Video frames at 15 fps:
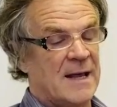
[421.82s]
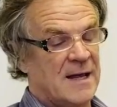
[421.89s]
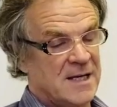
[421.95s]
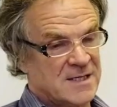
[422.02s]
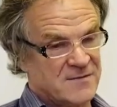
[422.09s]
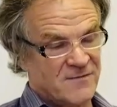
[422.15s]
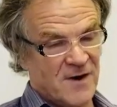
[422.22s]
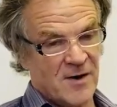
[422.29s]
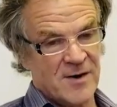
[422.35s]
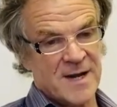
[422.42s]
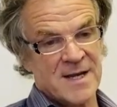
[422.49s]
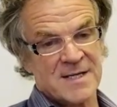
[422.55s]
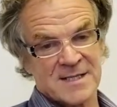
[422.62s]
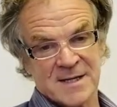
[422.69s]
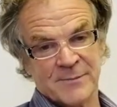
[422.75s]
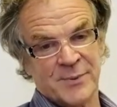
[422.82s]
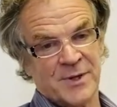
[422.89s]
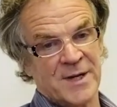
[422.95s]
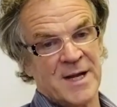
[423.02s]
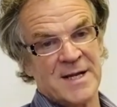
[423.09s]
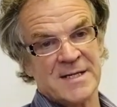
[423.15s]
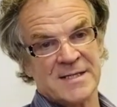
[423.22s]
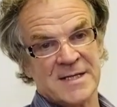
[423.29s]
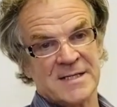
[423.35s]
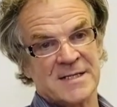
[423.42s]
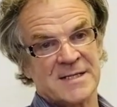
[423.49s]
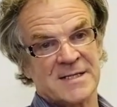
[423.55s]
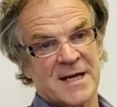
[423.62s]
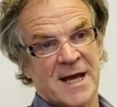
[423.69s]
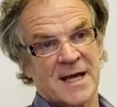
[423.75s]
it's very simple and easy to
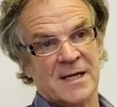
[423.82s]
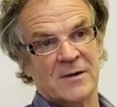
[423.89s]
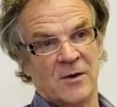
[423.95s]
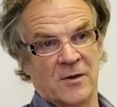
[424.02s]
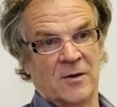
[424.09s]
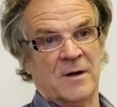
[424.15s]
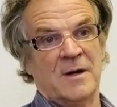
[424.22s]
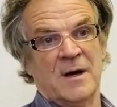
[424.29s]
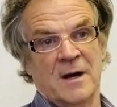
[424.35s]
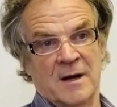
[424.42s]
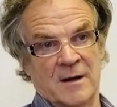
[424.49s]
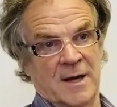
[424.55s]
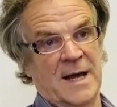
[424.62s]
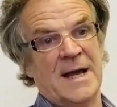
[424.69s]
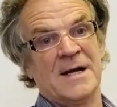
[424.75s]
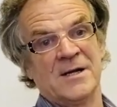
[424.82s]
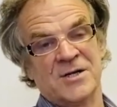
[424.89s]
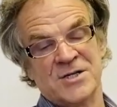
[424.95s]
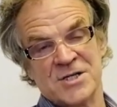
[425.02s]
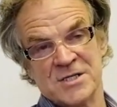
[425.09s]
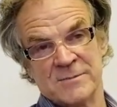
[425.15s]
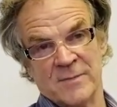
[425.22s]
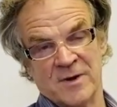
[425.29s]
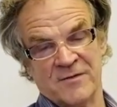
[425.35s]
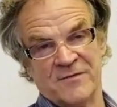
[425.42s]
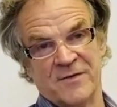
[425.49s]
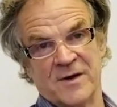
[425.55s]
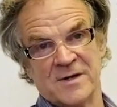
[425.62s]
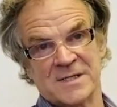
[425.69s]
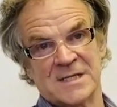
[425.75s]
say, look, English isn't my
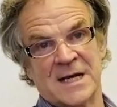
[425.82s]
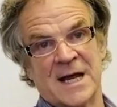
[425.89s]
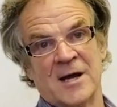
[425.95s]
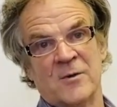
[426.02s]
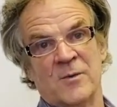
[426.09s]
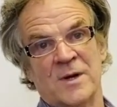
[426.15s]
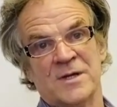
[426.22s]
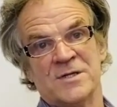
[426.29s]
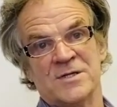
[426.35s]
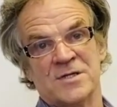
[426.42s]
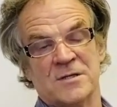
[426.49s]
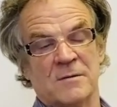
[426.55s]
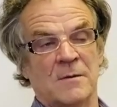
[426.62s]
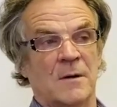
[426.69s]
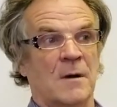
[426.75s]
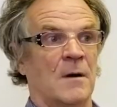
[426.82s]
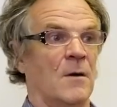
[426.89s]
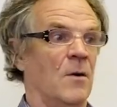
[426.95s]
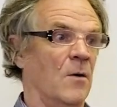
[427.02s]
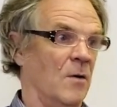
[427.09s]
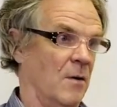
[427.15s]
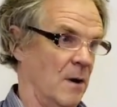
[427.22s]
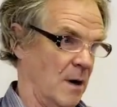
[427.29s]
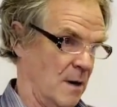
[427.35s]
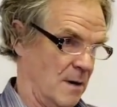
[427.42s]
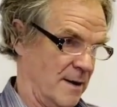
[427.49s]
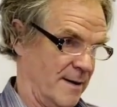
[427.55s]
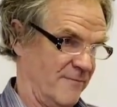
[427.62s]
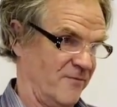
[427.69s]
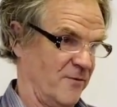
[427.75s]
first language, or
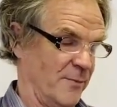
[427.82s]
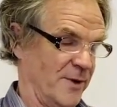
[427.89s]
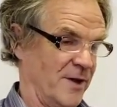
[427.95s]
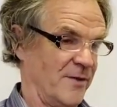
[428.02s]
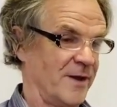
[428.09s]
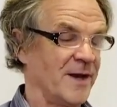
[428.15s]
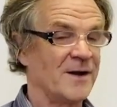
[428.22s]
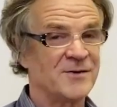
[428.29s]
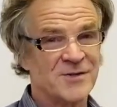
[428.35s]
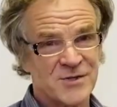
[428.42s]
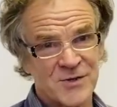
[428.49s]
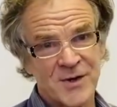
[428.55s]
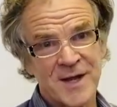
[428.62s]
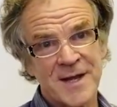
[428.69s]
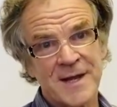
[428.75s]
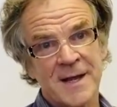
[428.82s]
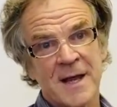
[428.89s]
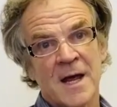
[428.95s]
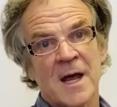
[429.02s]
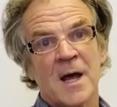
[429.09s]
I am from another country.